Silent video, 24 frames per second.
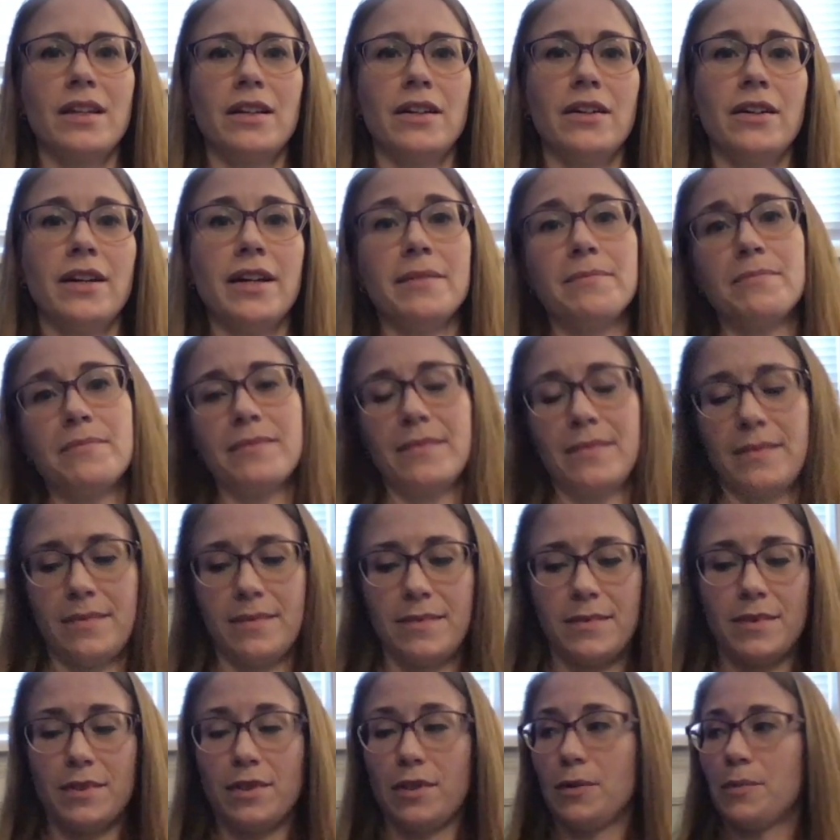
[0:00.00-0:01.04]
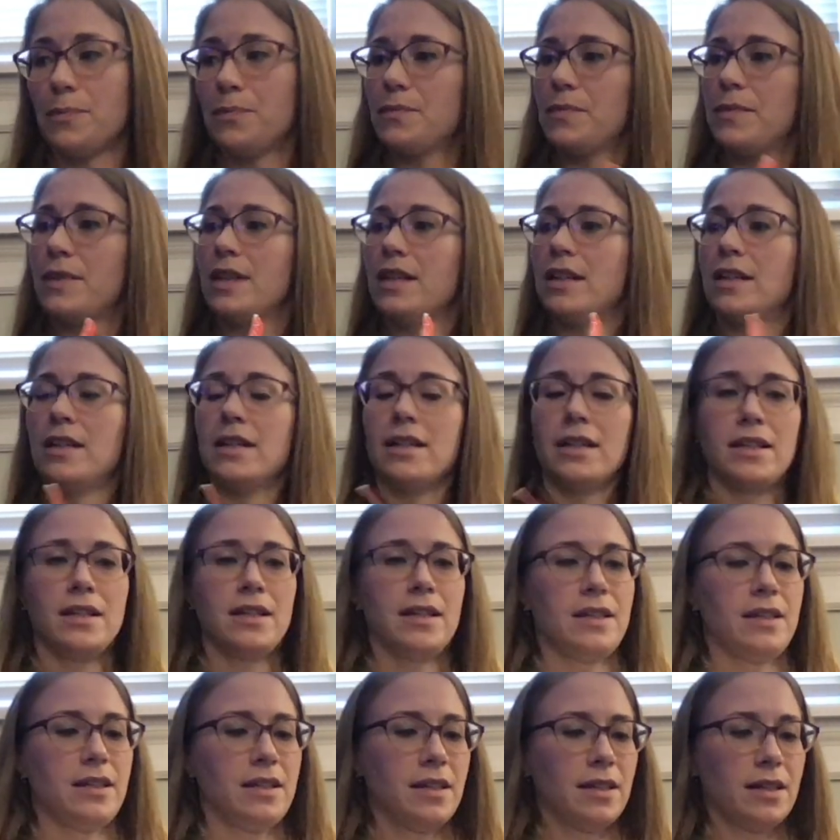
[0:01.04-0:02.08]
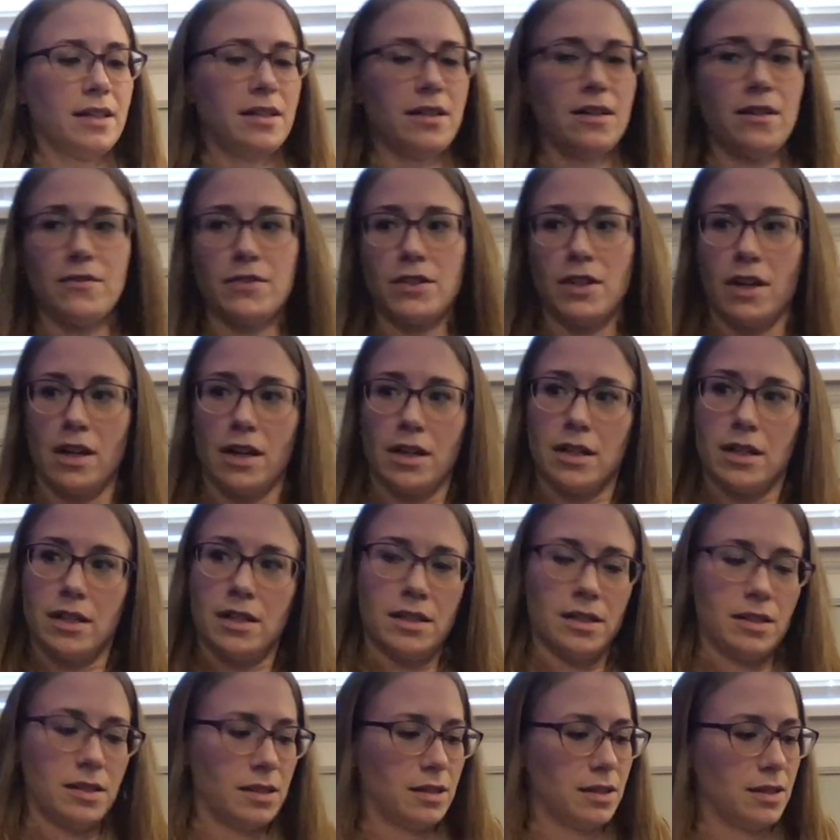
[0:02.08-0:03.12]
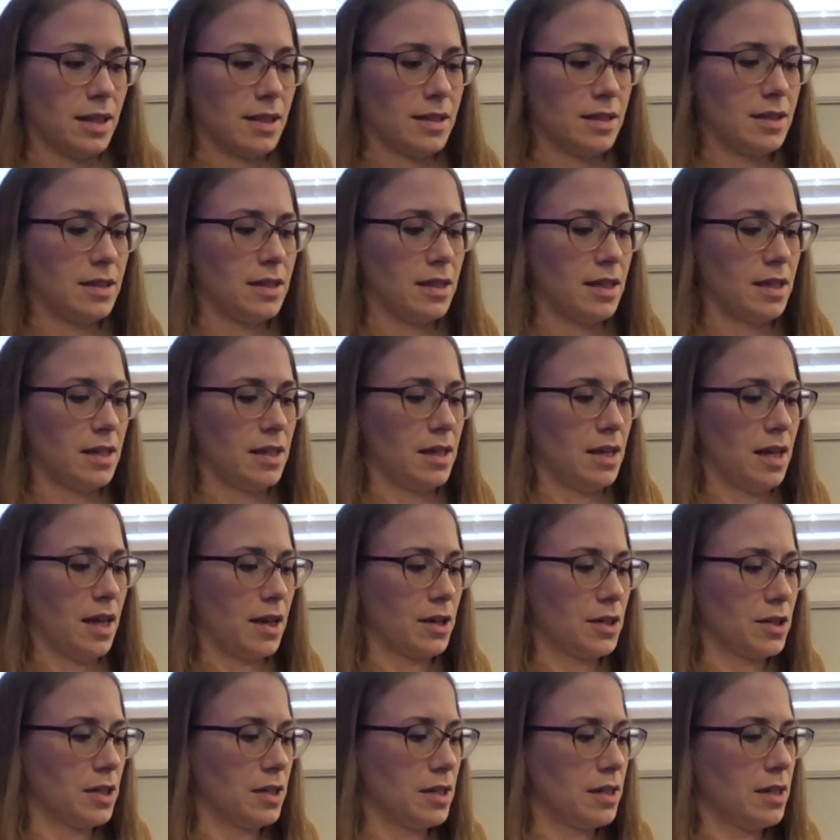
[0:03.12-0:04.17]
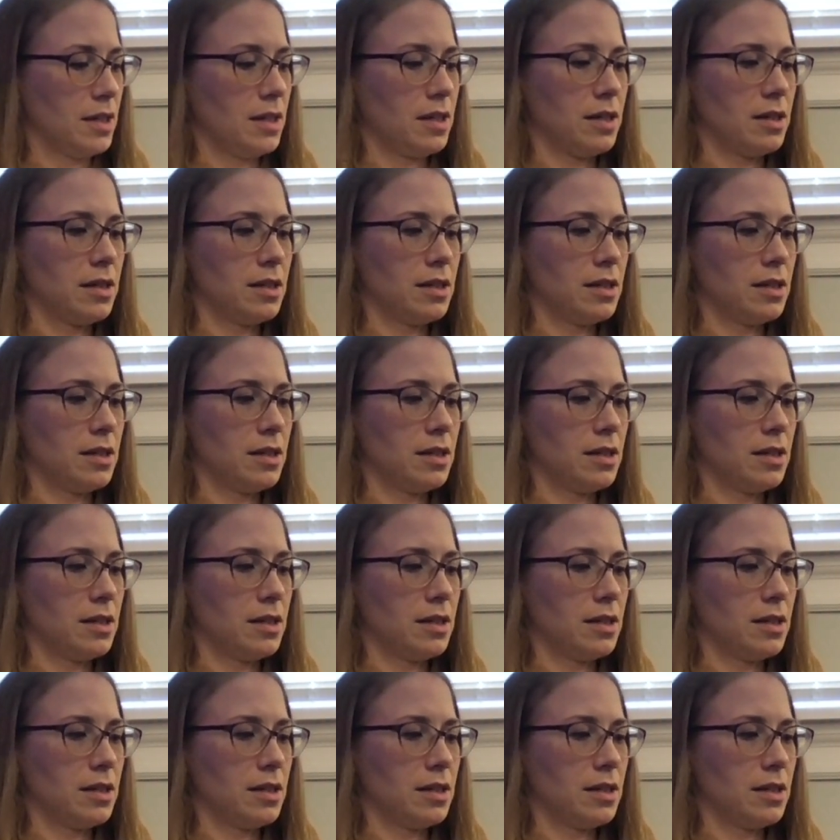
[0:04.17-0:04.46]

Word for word: All right, so enough talk. Let's see it in action.